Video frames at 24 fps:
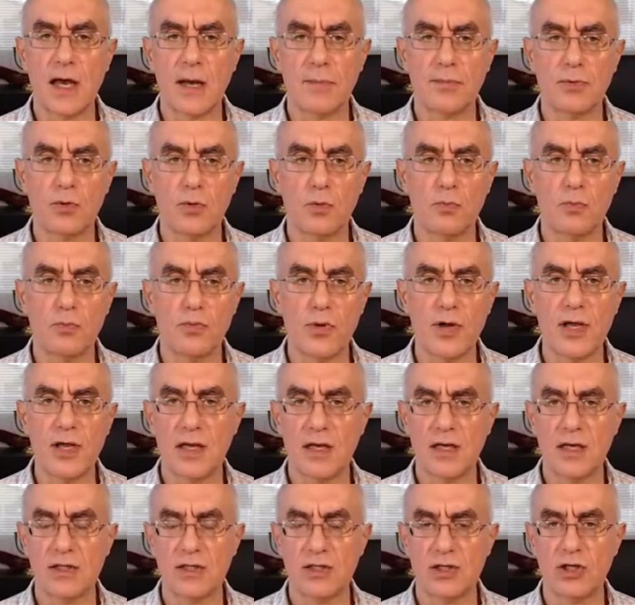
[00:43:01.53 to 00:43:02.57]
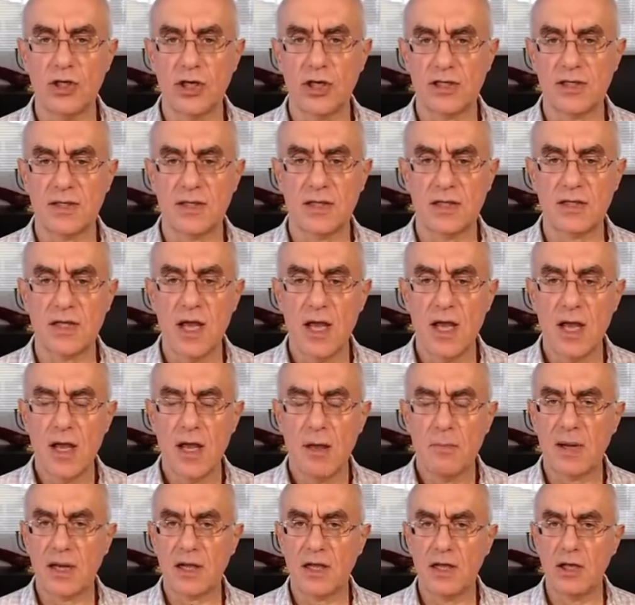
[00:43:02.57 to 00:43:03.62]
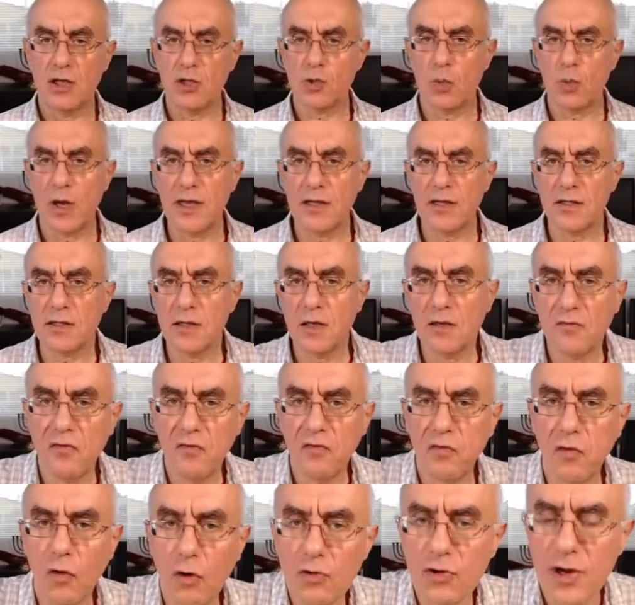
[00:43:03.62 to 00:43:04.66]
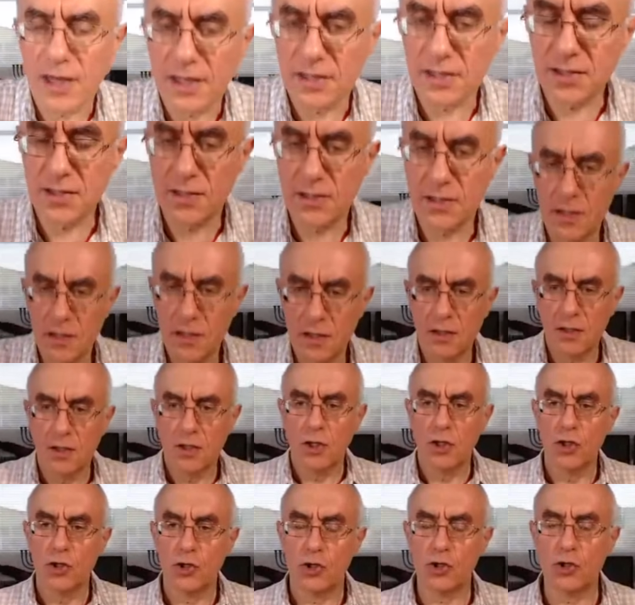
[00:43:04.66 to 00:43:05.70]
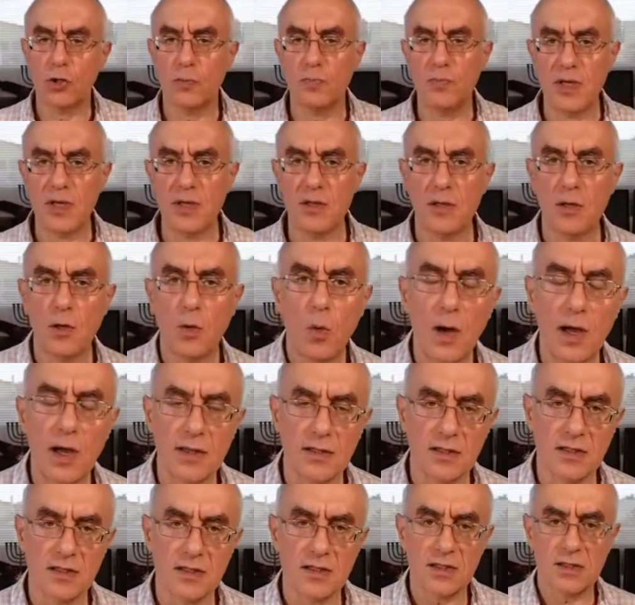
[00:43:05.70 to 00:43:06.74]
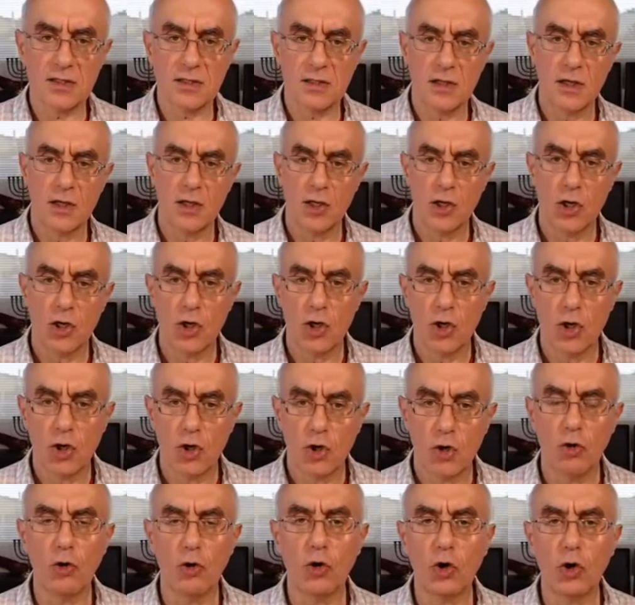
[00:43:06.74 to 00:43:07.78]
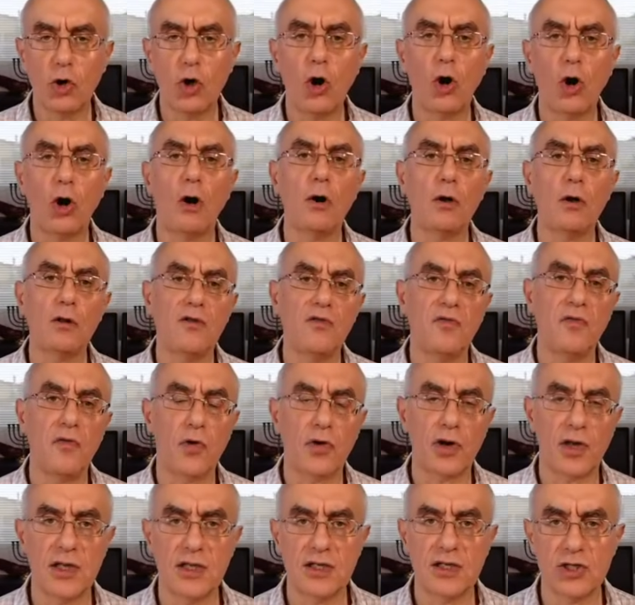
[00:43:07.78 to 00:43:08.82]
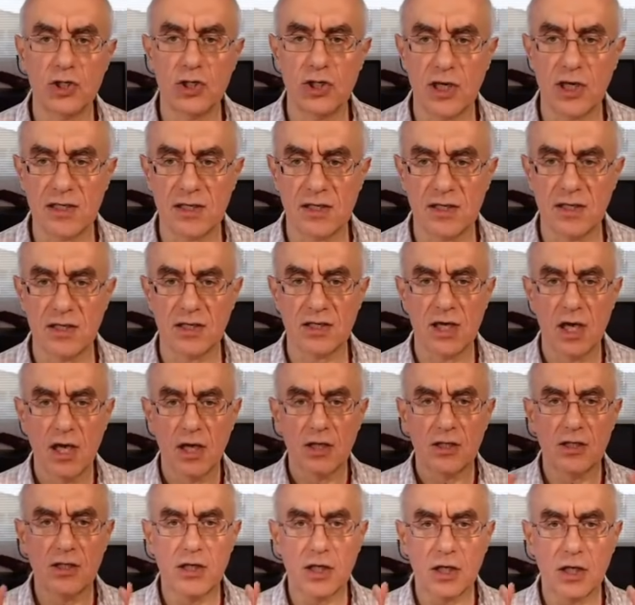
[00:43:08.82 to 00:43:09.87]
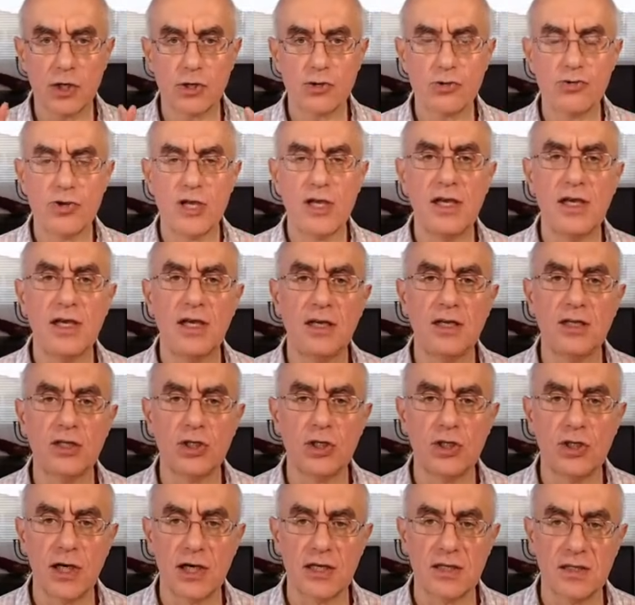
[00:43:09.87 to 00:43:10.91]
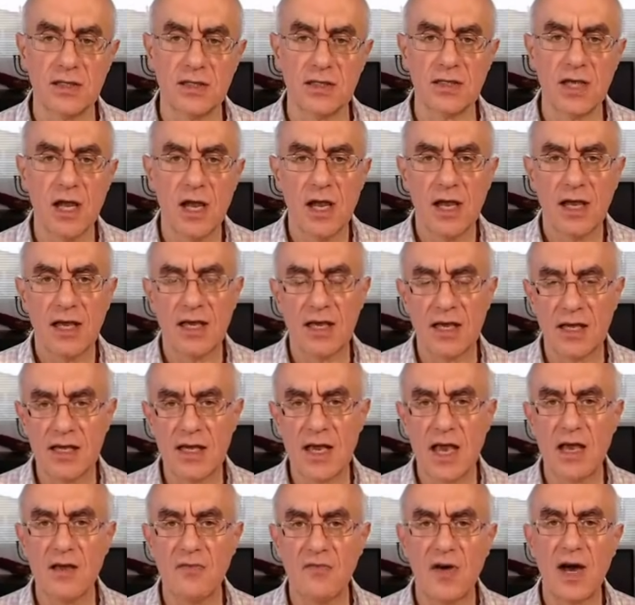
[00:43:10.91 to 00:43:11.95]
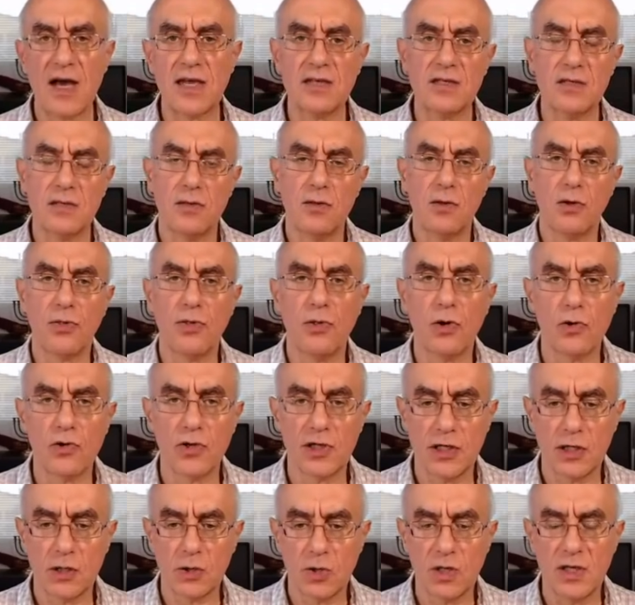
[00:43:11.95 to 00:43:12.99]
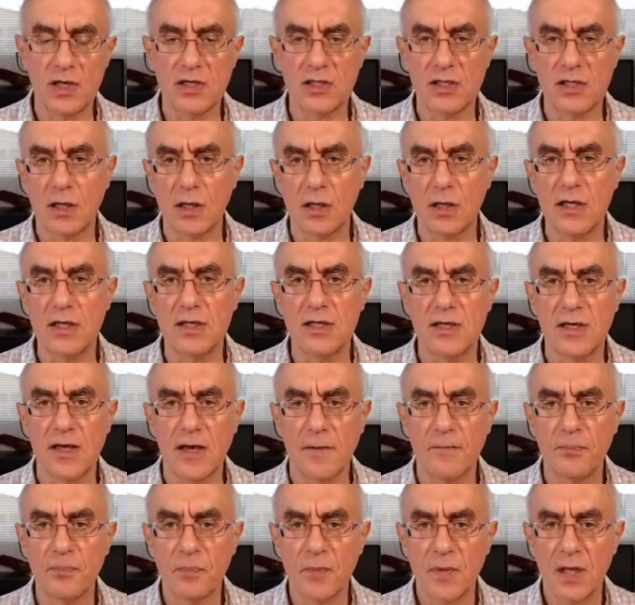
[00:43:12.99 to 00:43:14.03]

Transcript: up to bring his justice. But he is waiting for us to be the ones who call for his justice, decree his justice. He gave us the authority to his ecclesia.